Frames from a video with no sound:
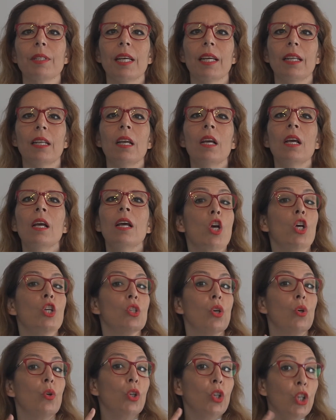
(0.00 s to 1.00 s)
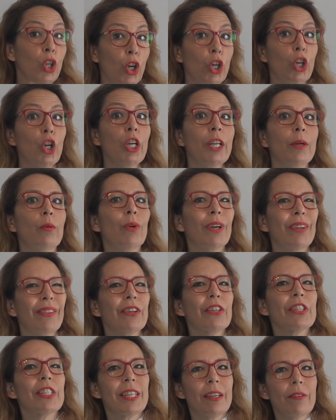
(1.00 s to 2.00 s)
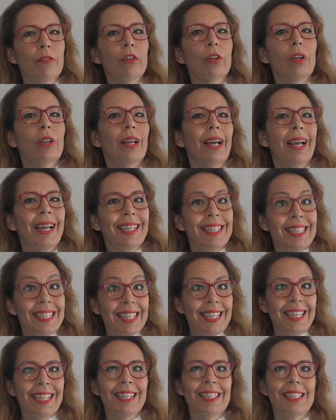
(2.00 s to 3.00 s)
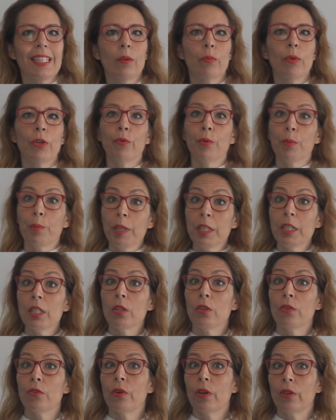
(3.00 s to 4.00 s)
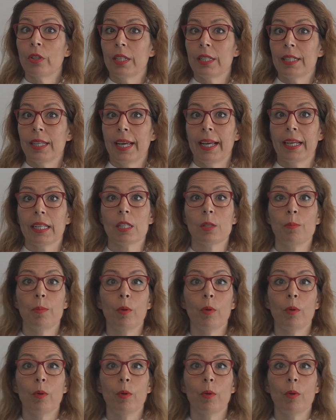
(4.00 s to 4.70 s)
And so not only were there several ideas that were repeated throughout the text,